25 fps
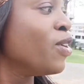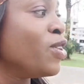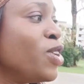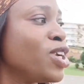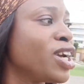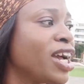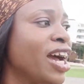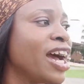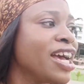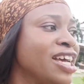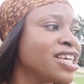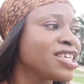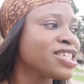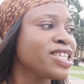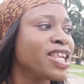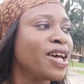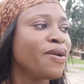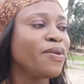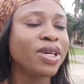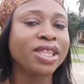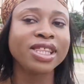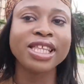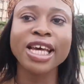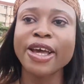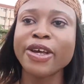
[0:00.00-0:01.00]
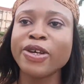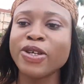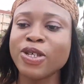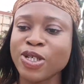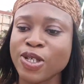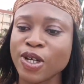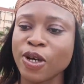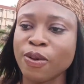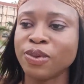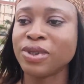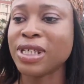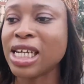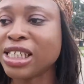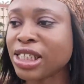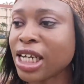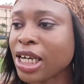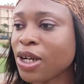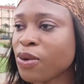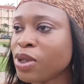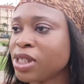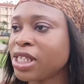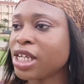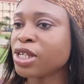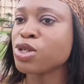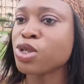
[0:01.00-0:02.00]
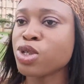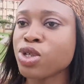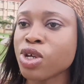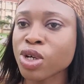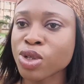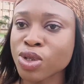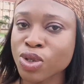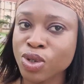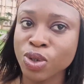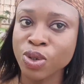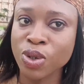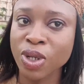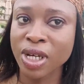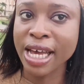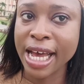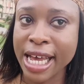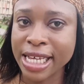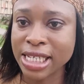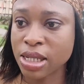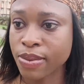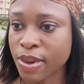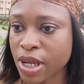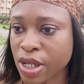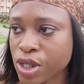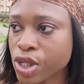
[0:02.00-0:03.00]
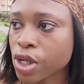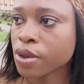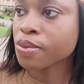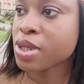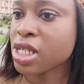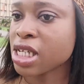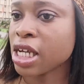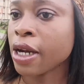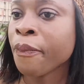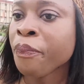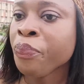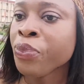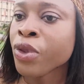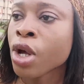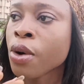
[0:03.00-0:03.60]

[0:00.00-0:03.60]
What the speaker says: You guys, let me tell you something. I actually wanted to talk to you guys about something.